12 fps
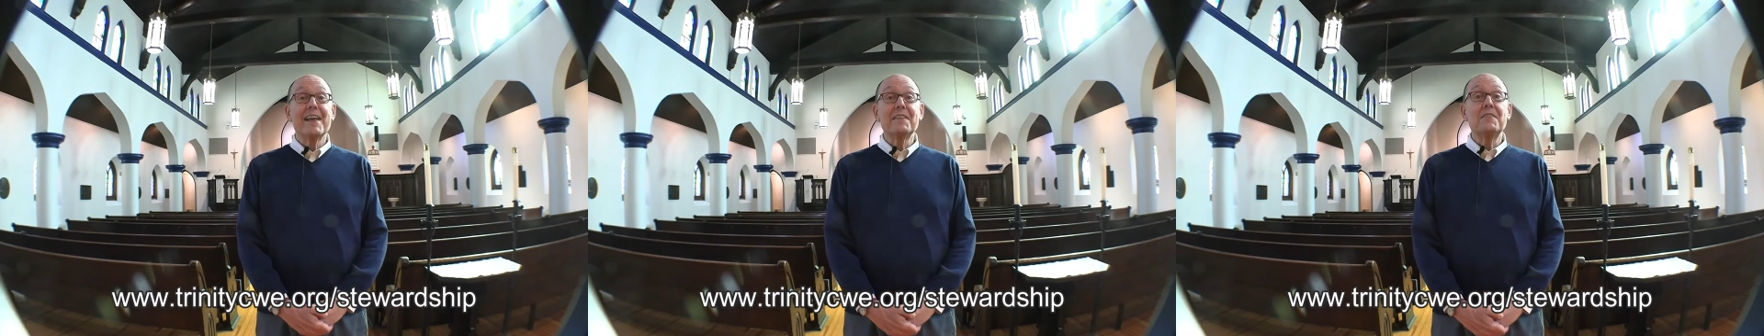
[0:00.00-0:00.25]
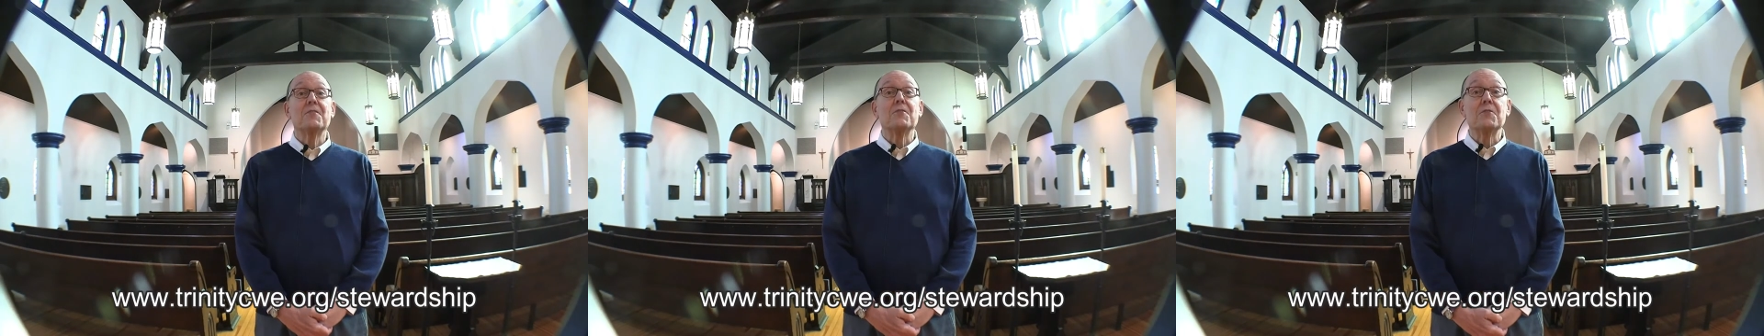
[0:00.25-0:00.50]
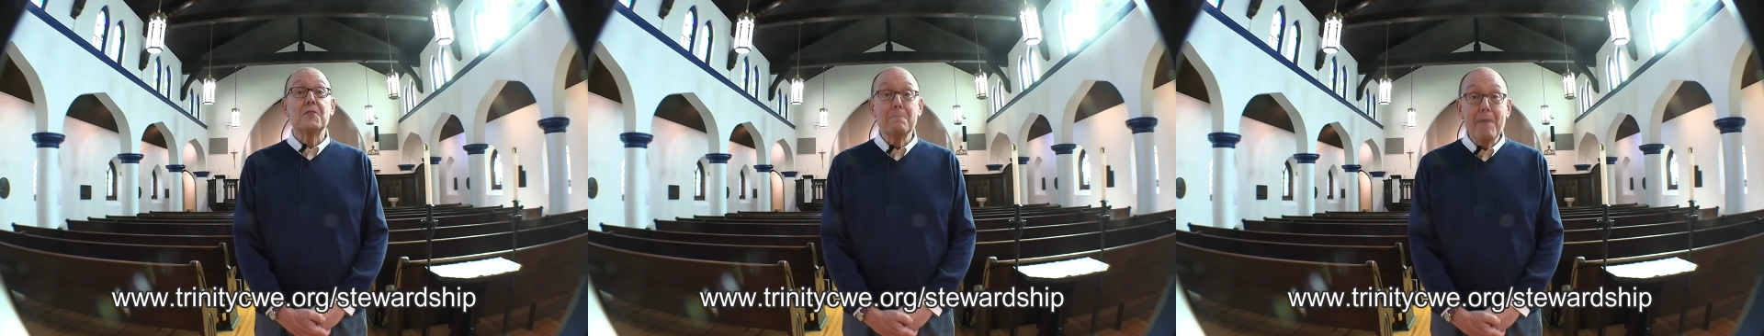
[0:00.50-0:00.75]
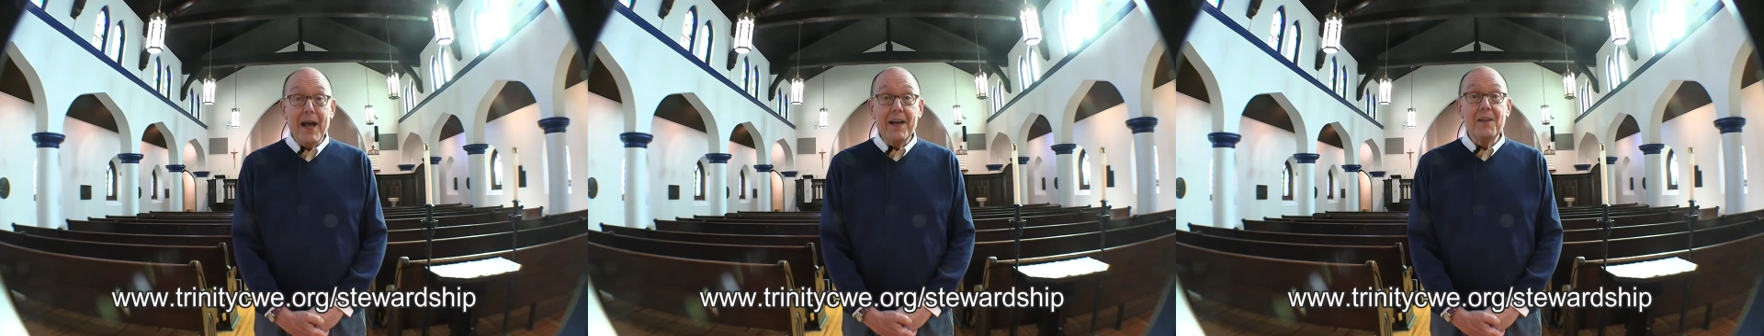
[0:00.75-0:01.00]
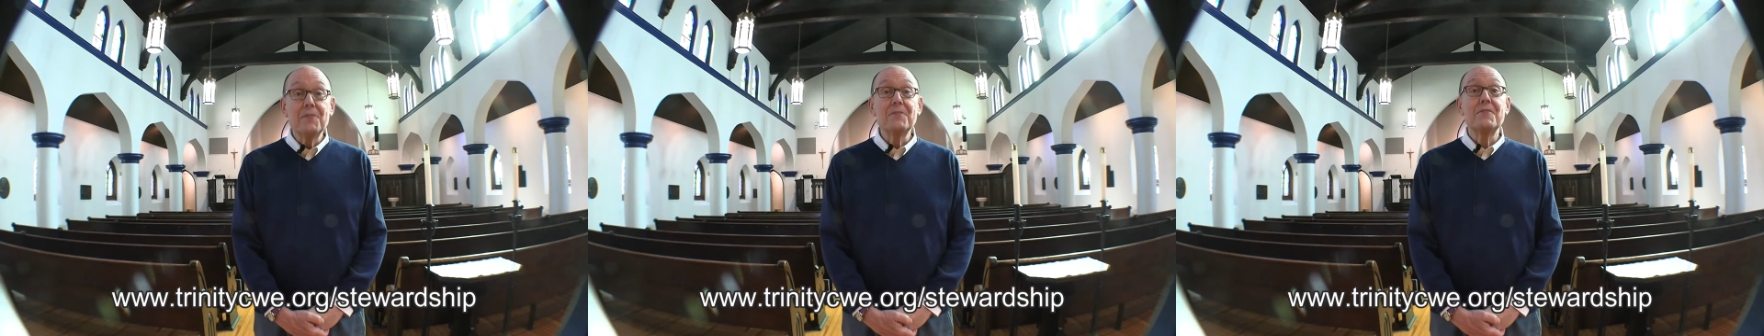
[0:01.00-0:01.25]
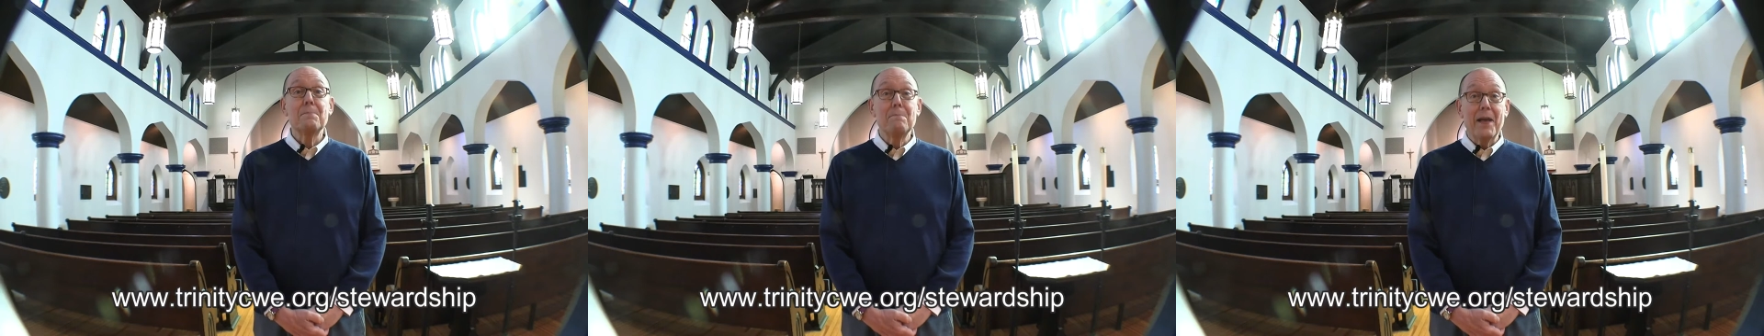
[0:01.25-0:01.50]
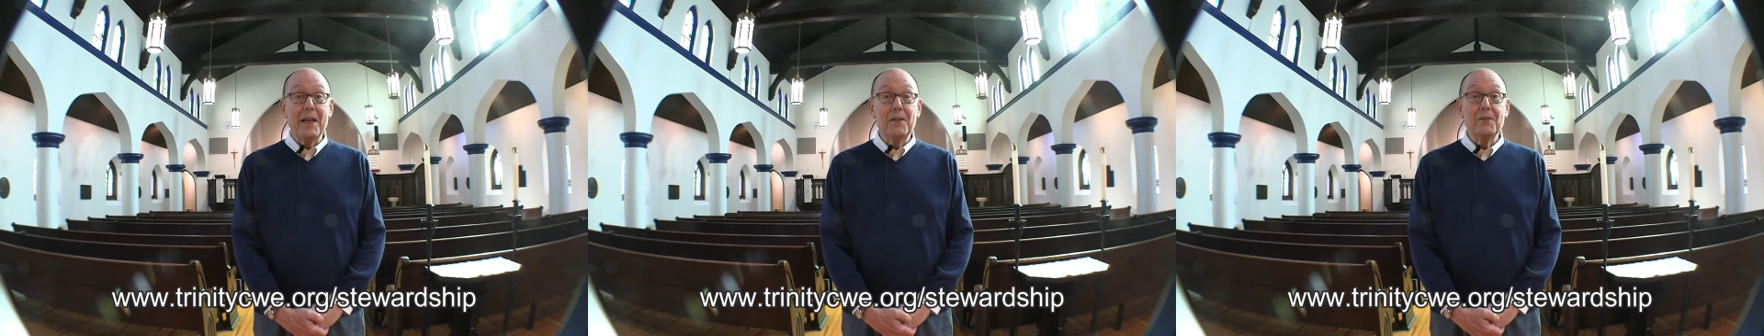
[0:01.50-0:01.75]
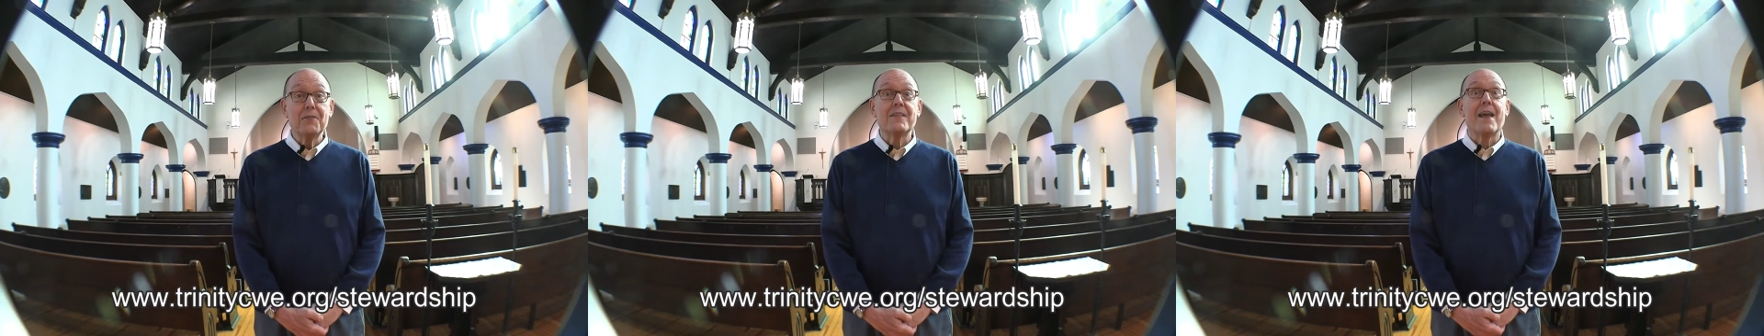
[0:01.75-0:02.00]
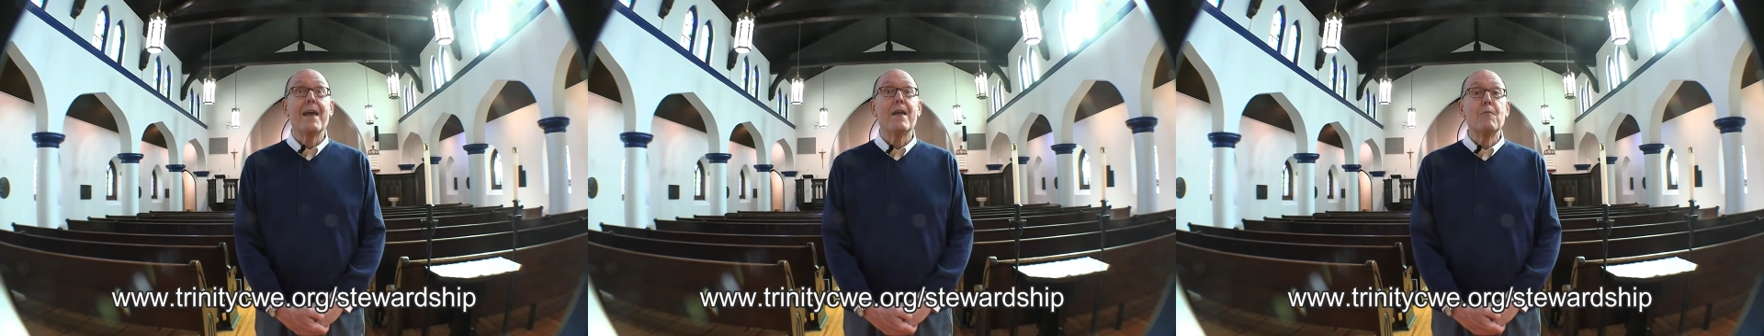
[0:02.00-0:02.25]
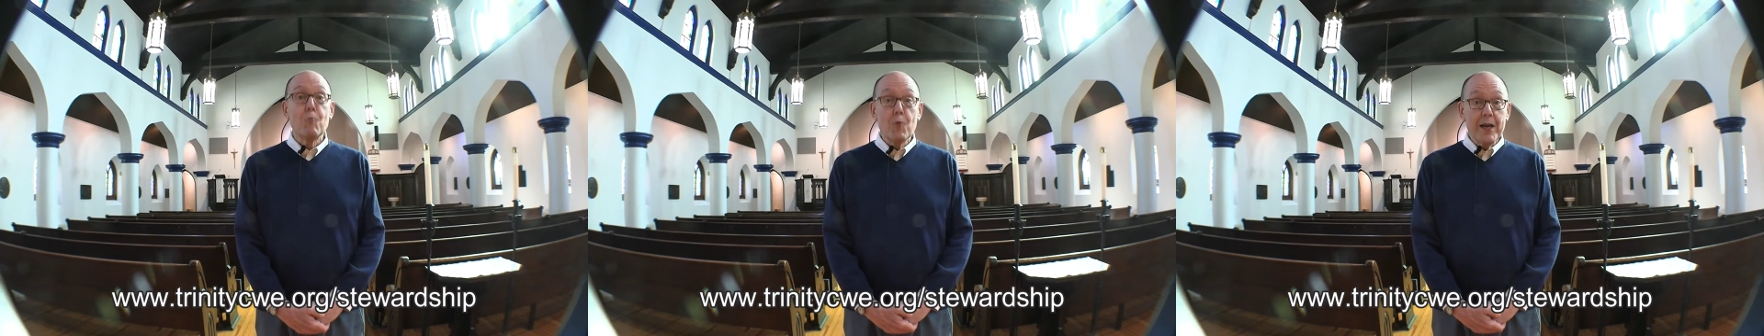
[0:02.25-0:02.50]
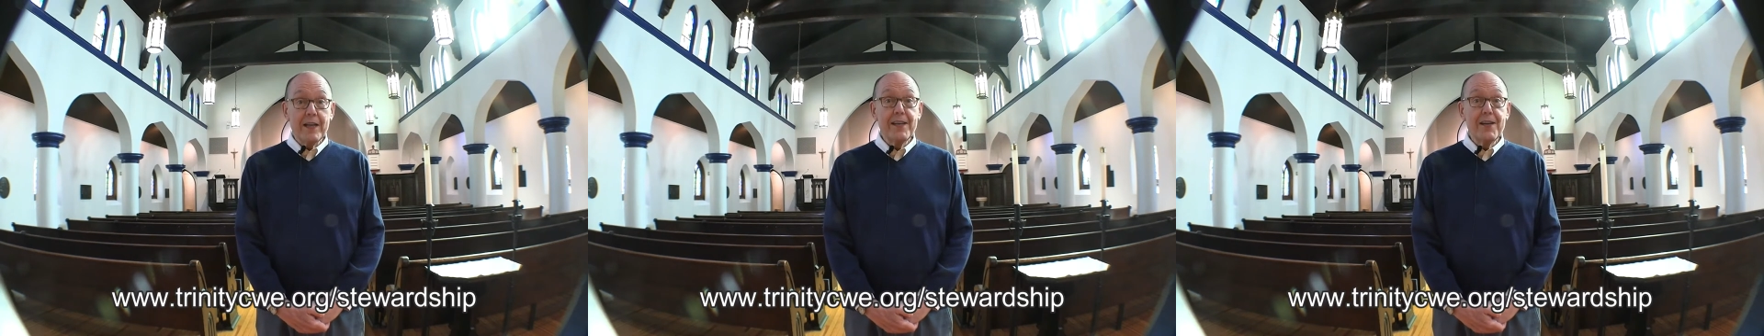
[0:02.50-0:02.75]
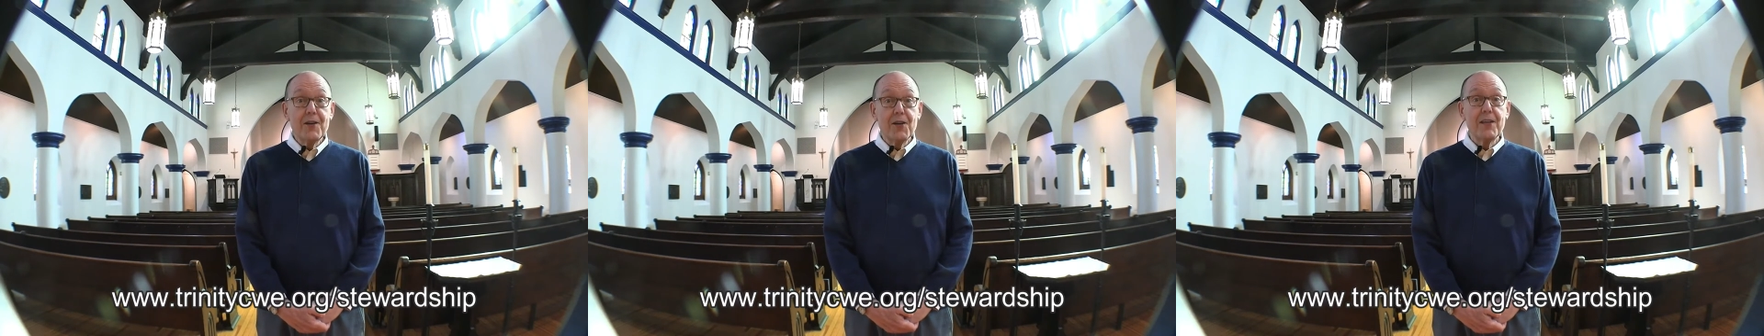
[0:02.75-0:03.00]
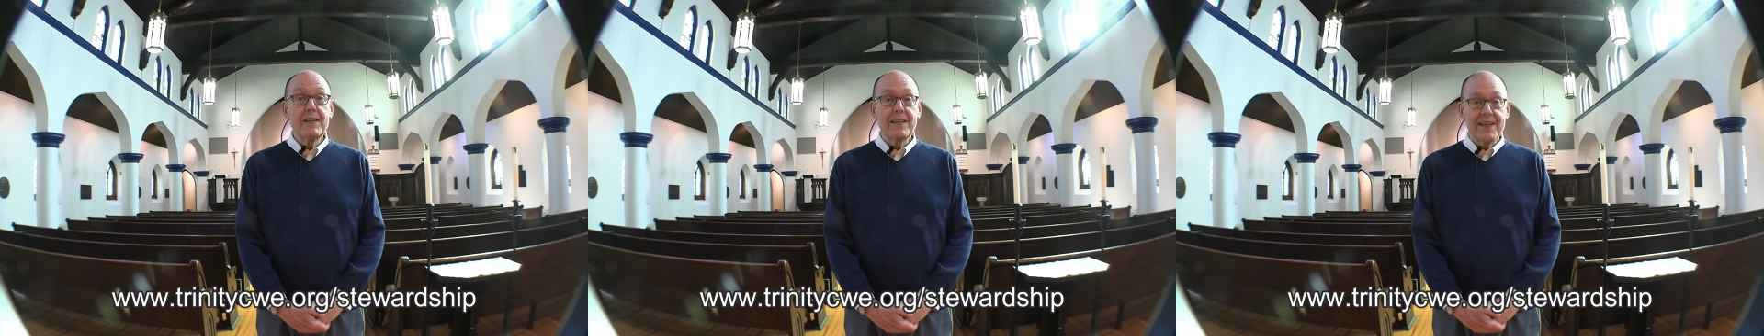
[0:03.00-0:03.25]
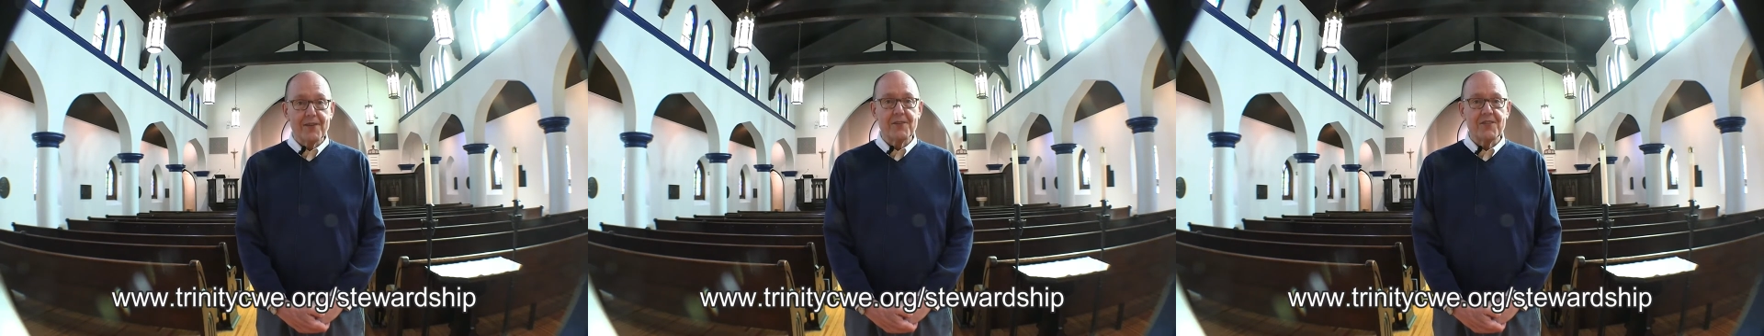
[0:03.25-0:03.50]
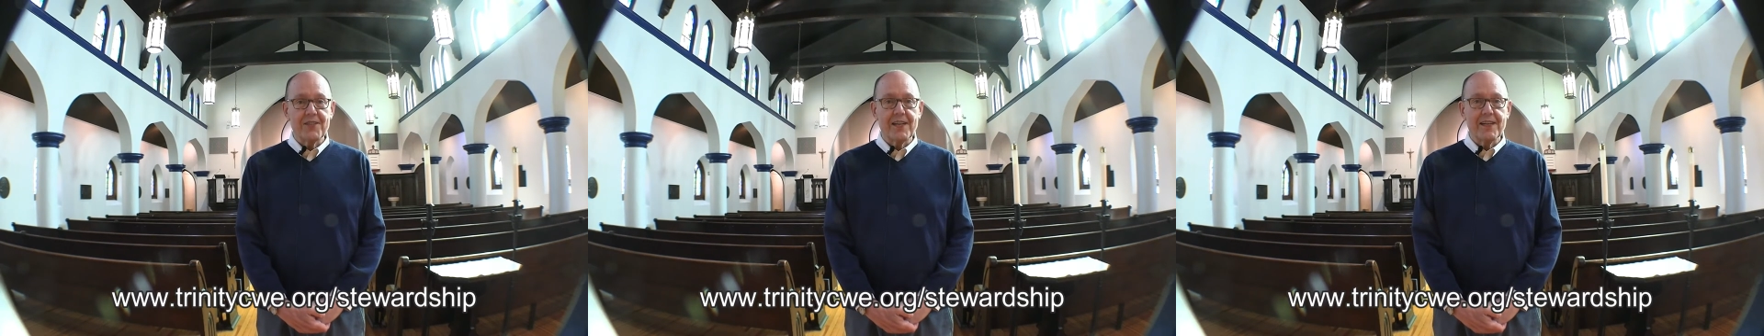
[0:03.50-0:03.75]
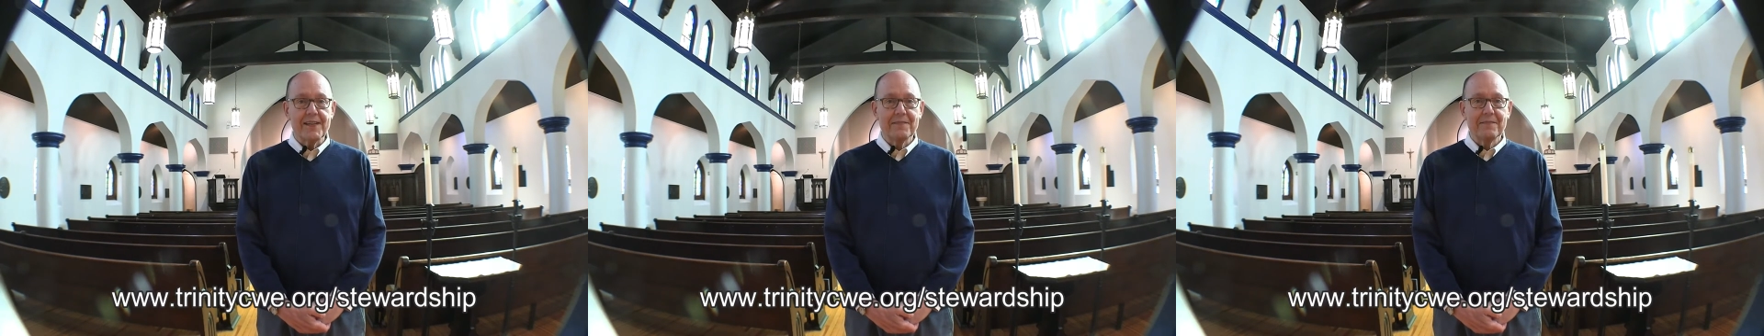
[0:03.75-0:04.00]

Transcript: yes to smells, bells, and really good liturgy.